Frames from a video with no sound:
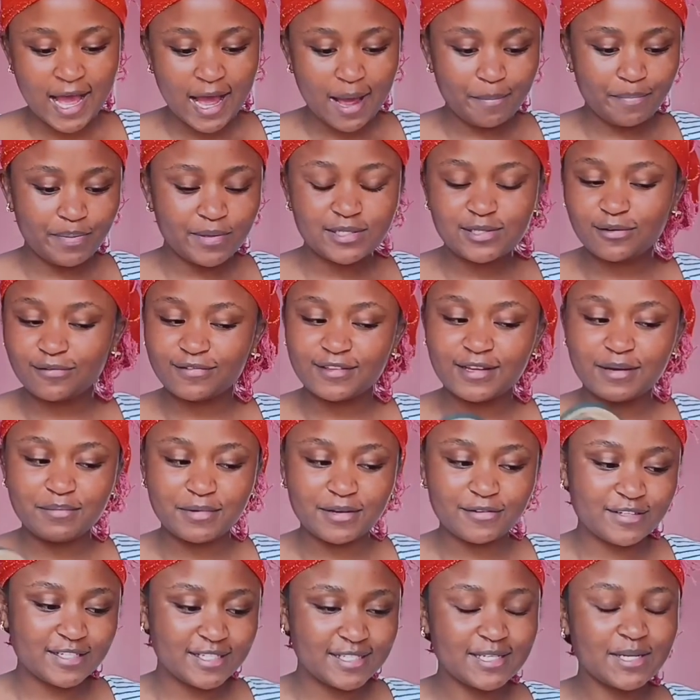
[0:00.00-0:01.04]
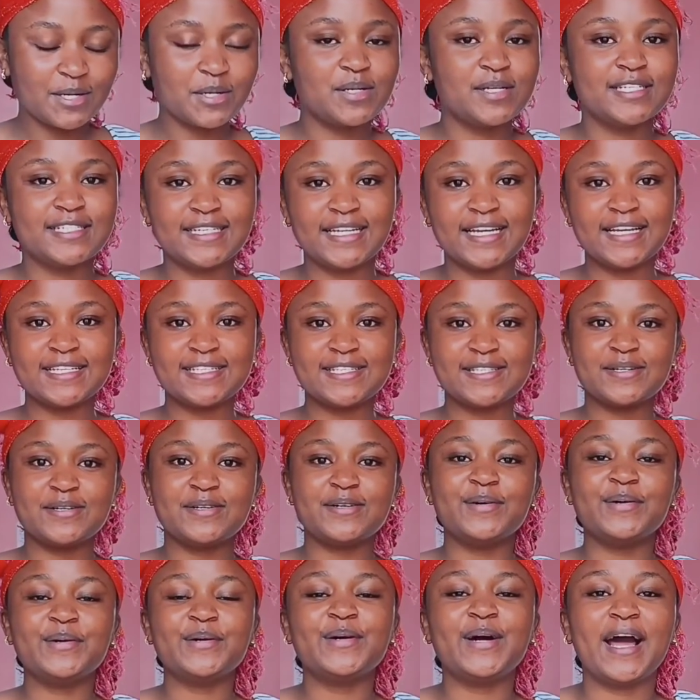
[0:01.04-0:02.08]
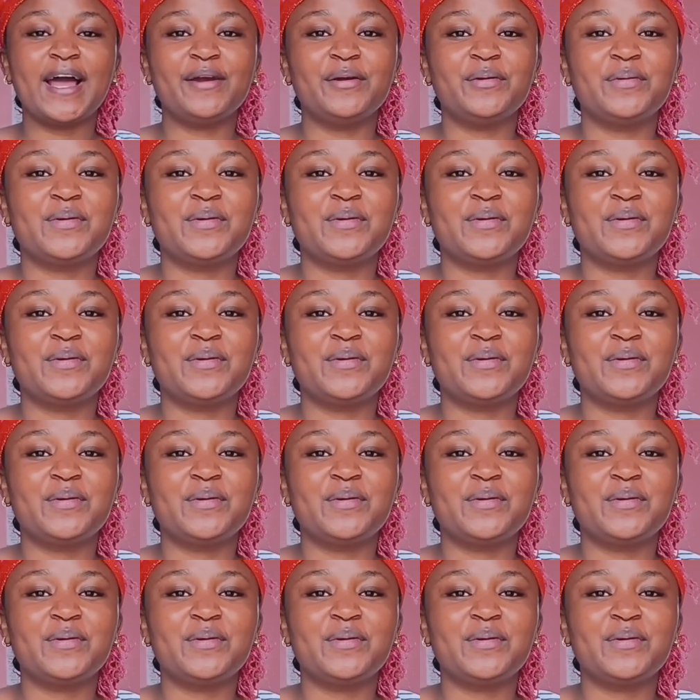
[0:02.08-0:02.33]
a piece of them every single day. So I